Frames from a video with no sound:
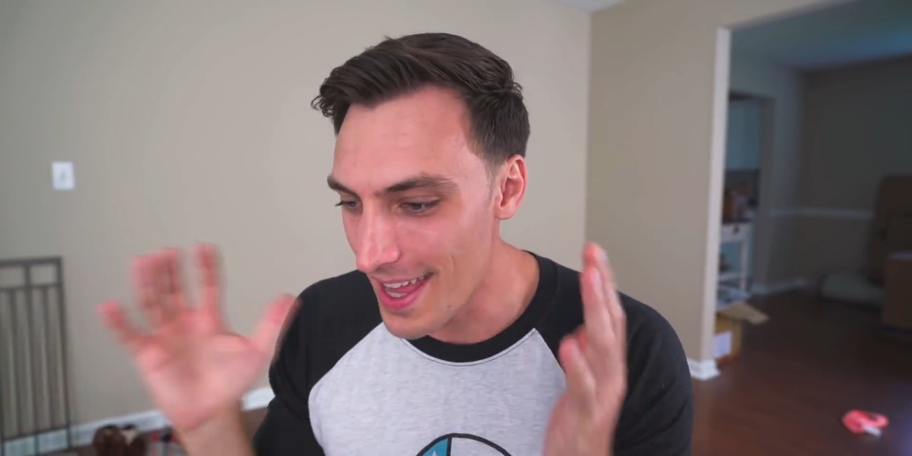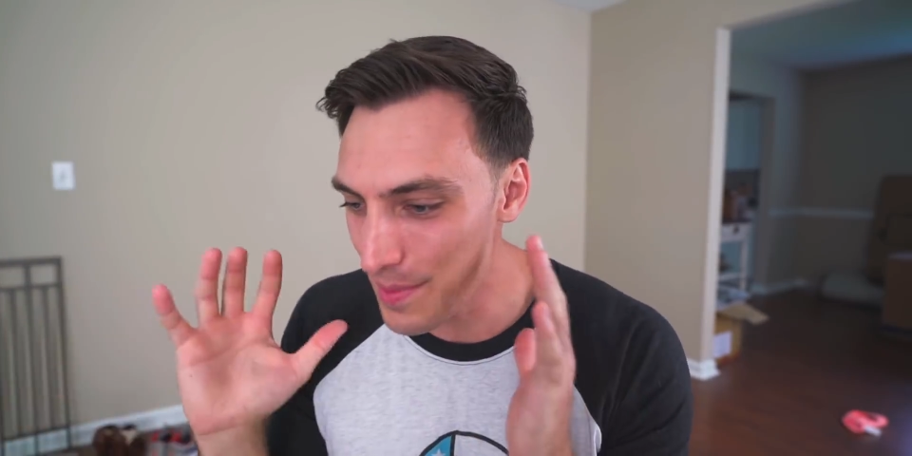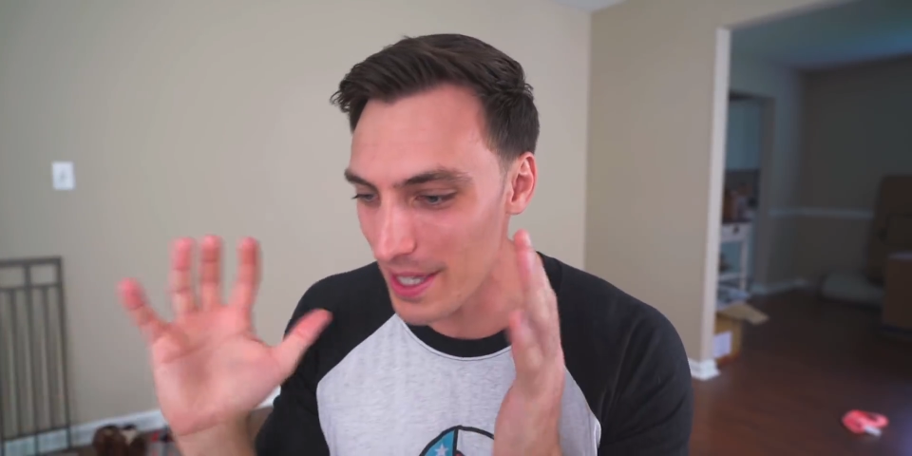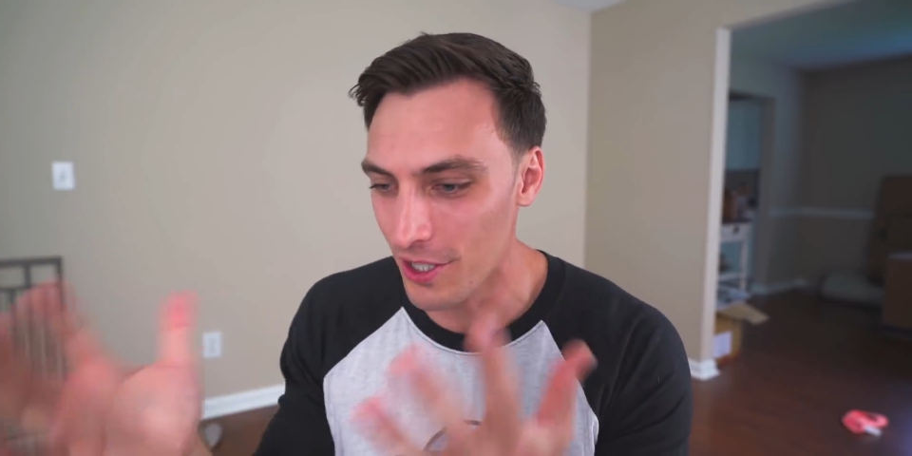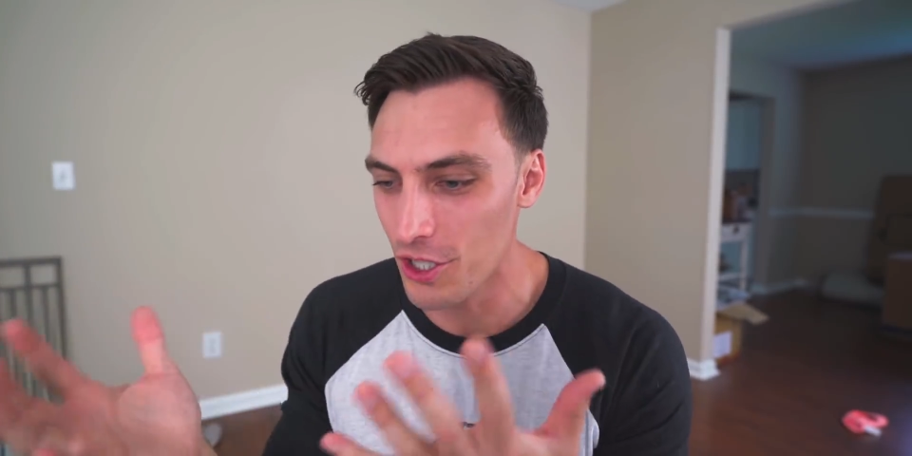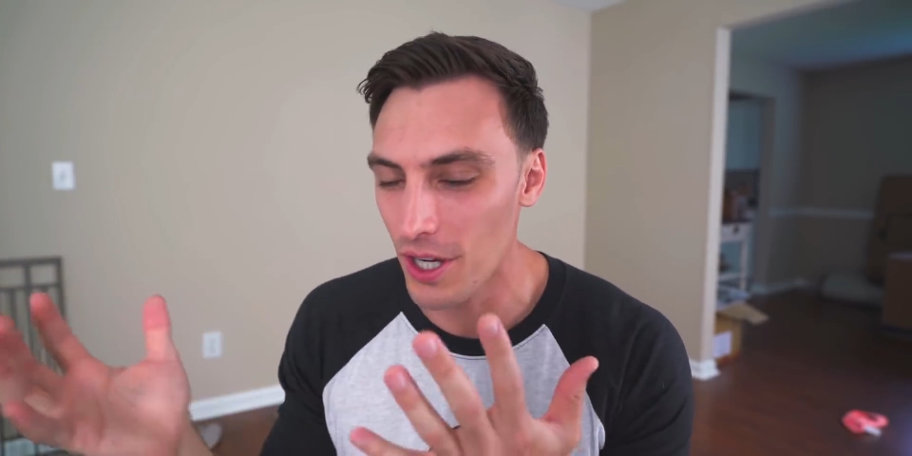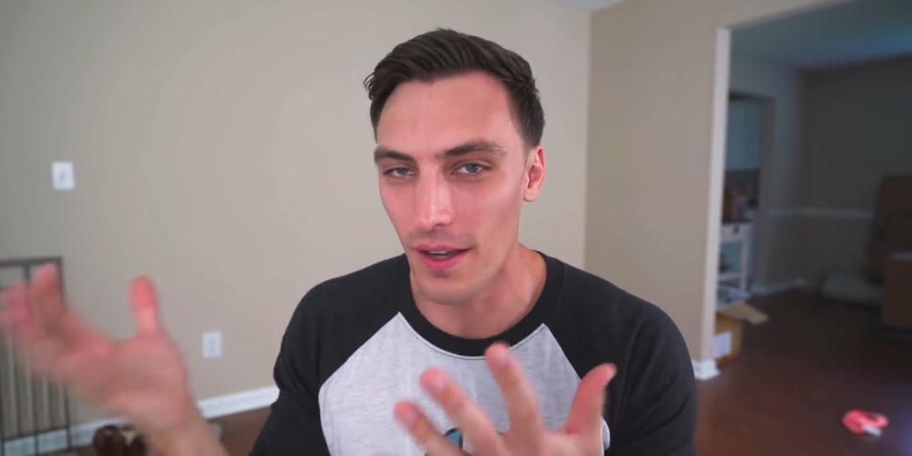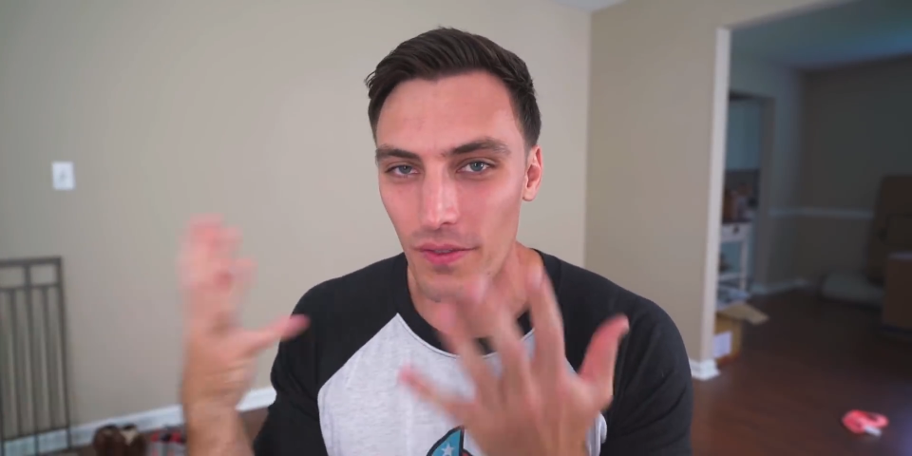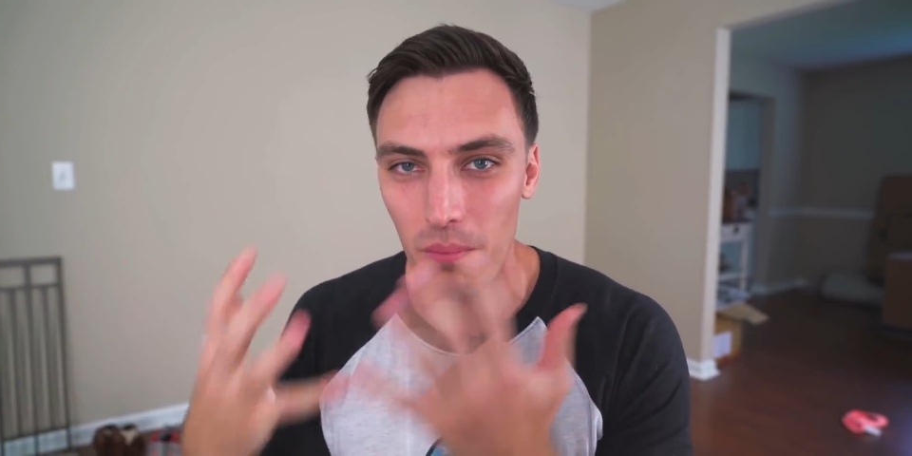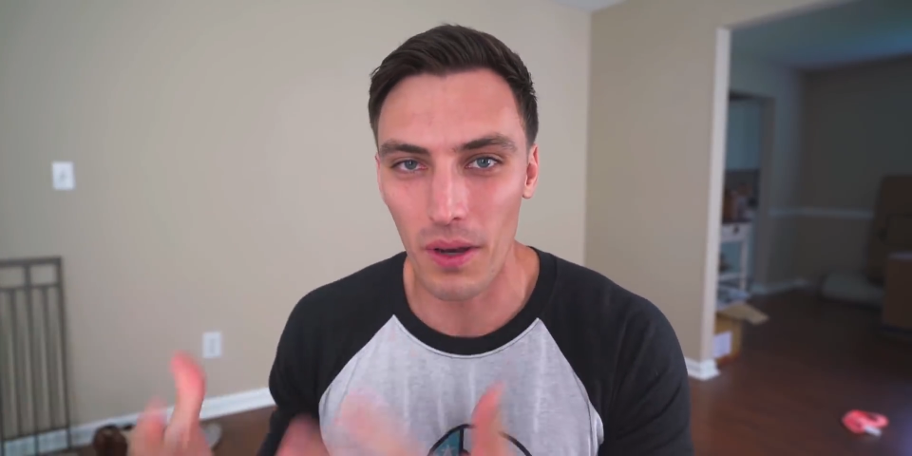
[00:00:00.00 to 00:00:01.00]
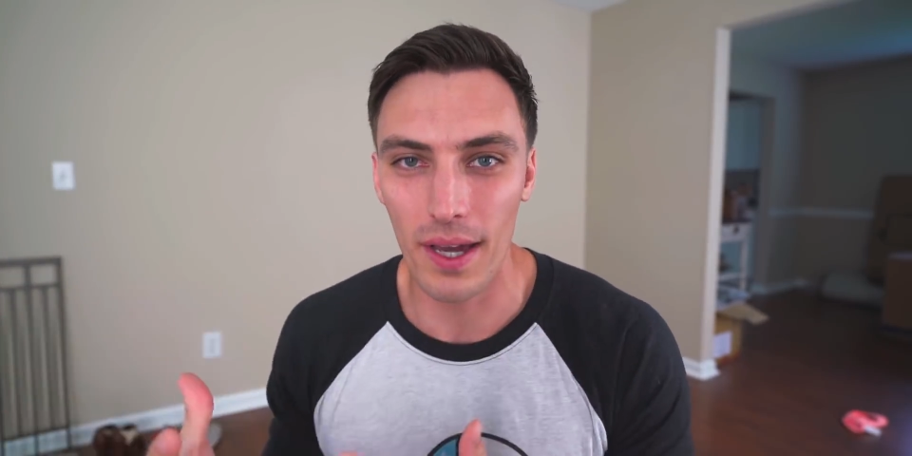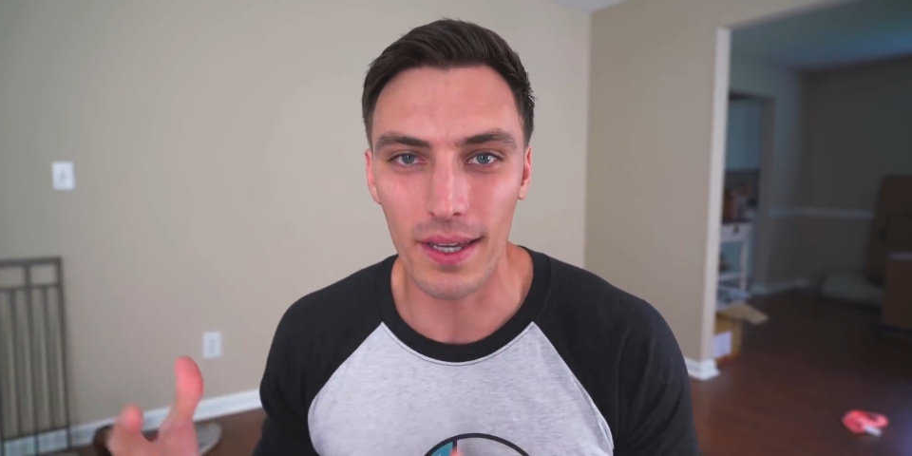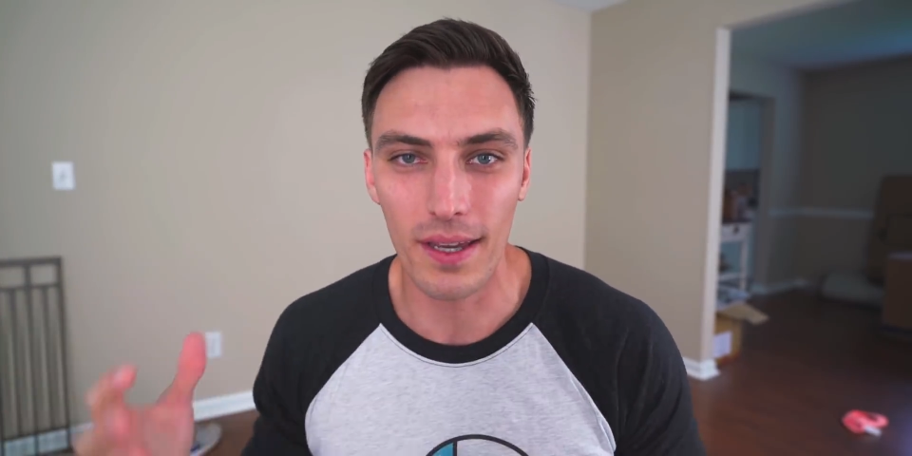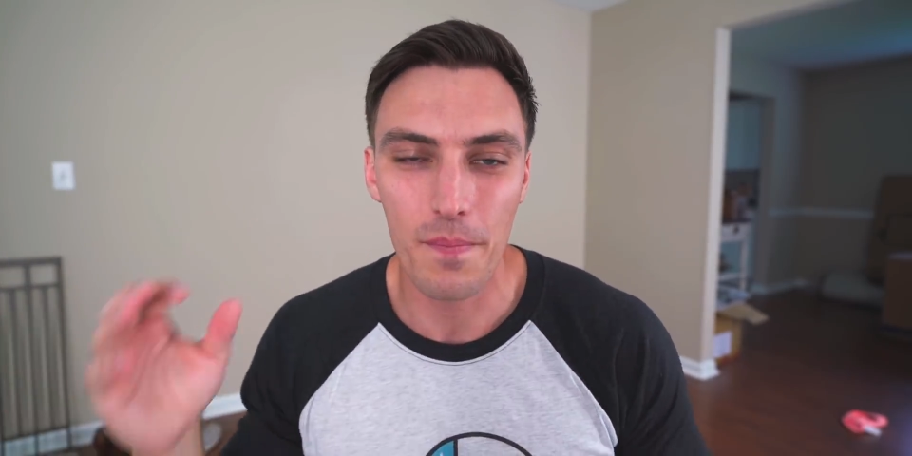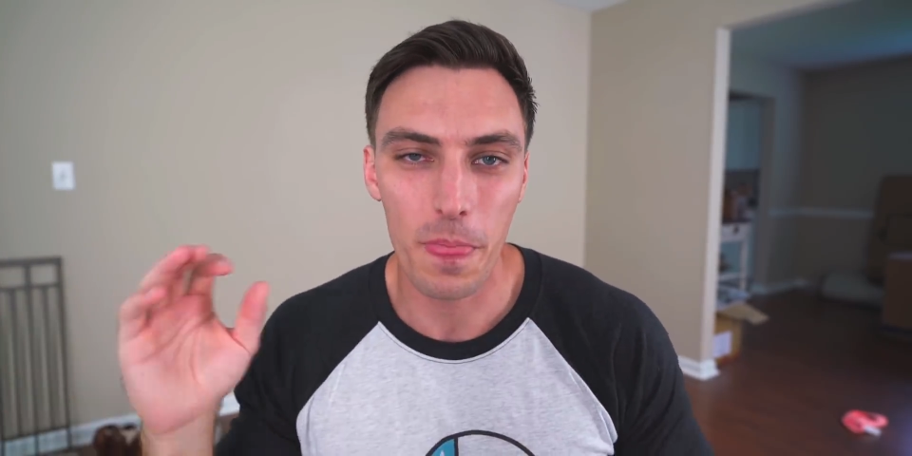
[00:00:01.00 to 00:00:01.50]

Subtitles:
image of the bike